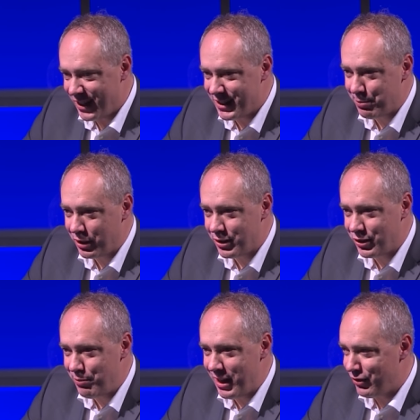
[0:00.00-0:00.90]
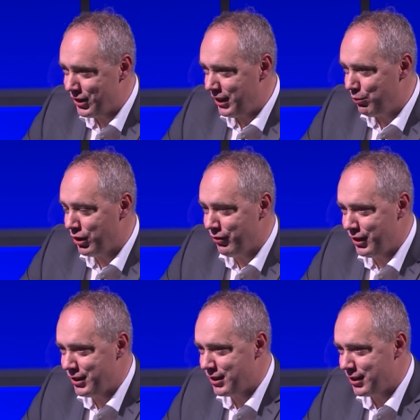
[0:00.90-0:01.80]
is because you may have seen one of
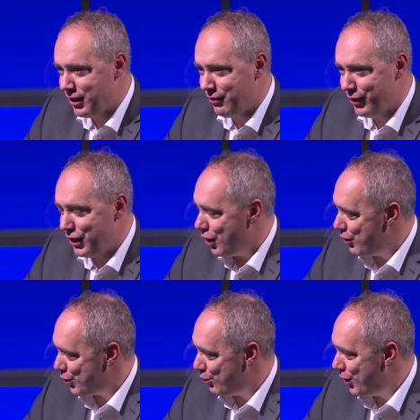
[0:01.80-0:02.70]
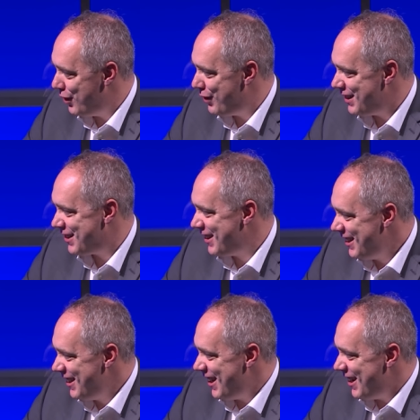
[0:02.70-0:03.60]
his videos or one of his
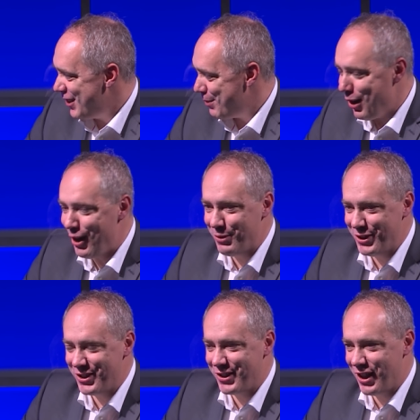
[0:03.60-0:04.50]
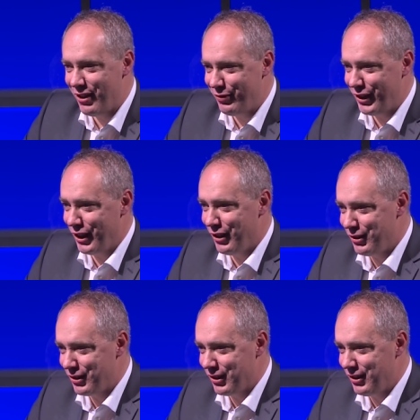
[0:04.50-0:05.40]
department
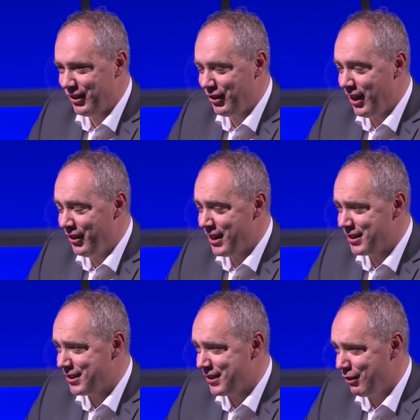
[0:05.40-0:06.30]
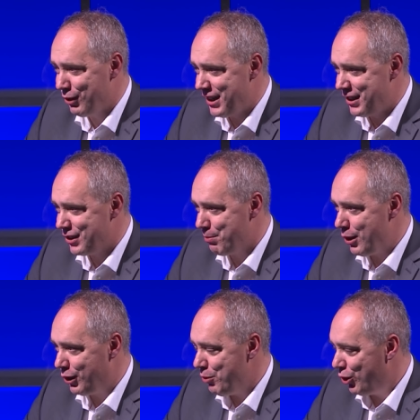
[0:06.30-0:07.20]
videos and that's uh, relating to
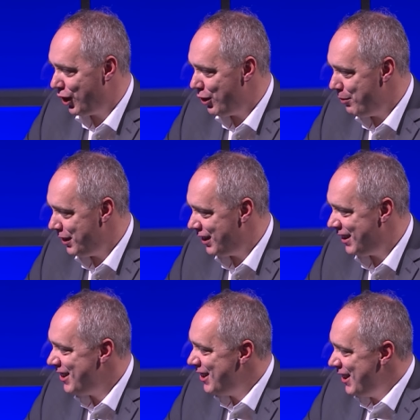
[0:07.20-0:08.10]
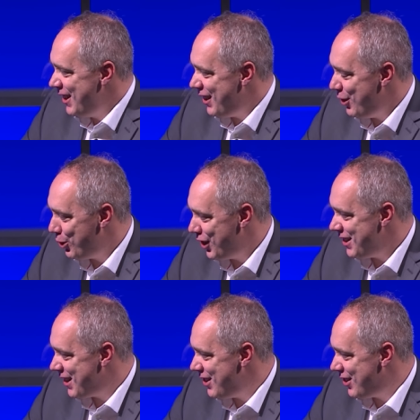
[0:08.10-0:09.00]
Pokemon Go. I mean, the the
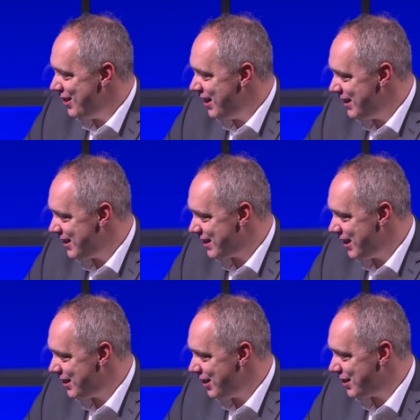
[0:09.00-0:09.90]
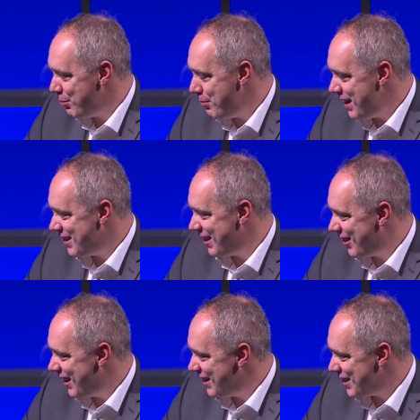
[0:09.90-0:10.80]
organisation has uh, done some amazing
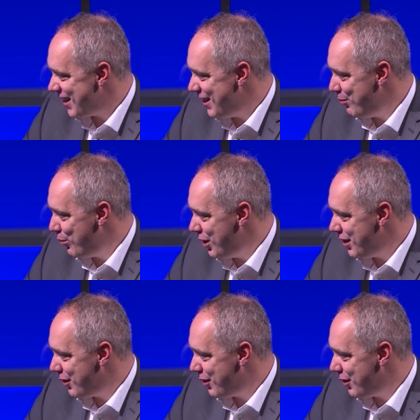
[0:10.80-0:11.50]
things uh, with,